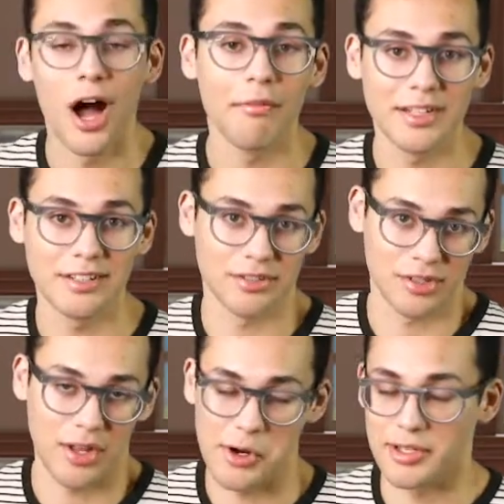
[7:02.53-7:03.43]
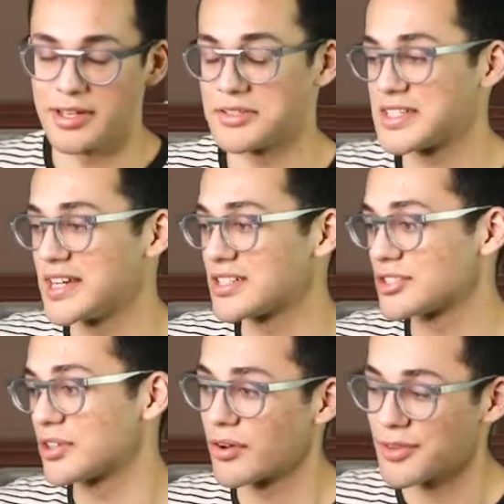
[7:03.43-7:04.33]
Obviously these are the early
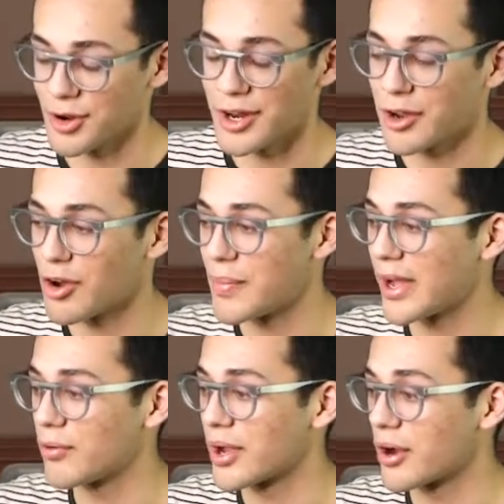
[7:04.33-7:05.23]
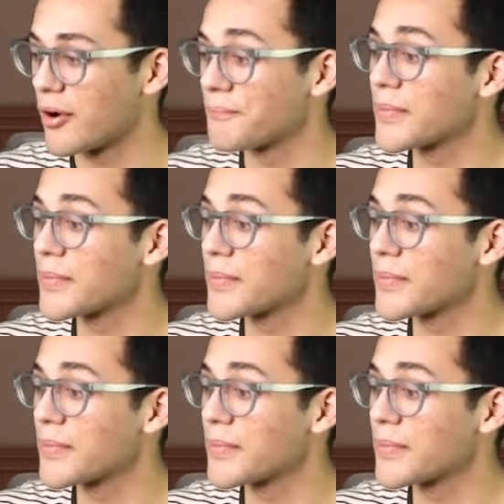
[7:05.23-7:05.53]
stages, so they're gonna go by quicker.